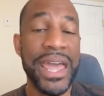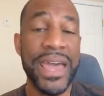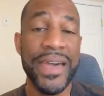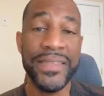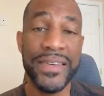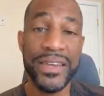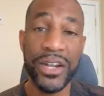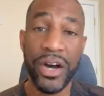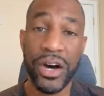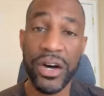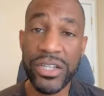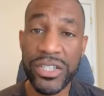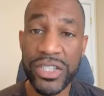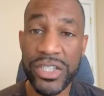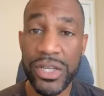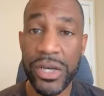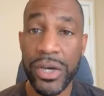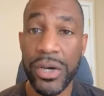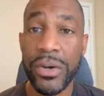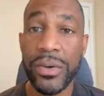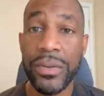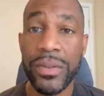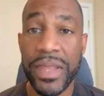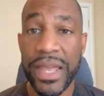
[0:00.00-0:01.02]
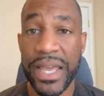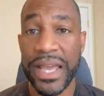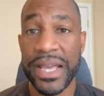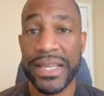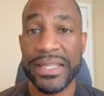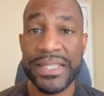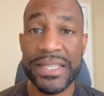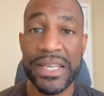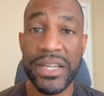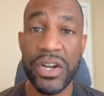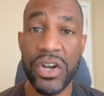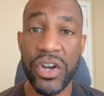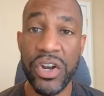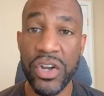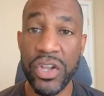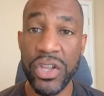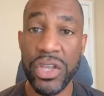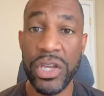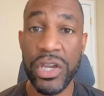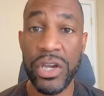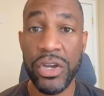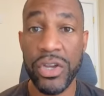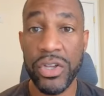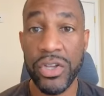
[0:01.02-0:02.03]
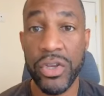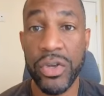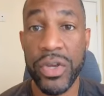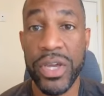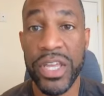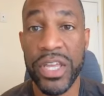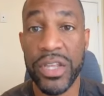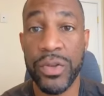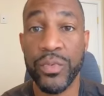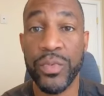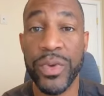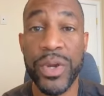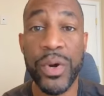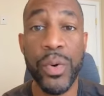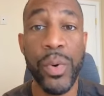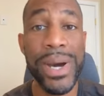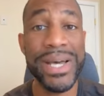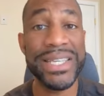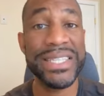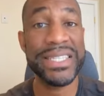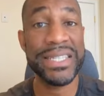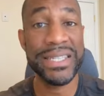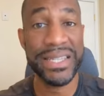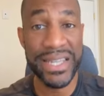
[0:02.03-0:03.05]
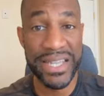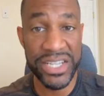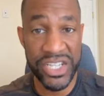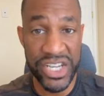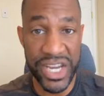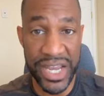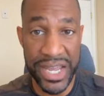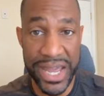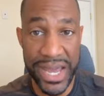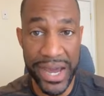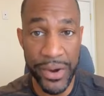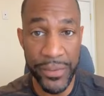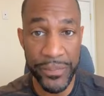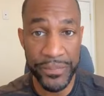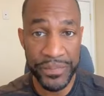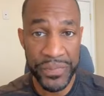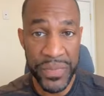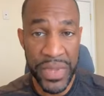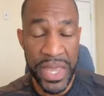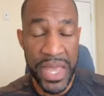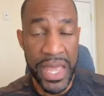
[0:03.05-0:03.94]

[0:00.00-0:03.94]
And then also, like I said earlier, you can request a late checkout.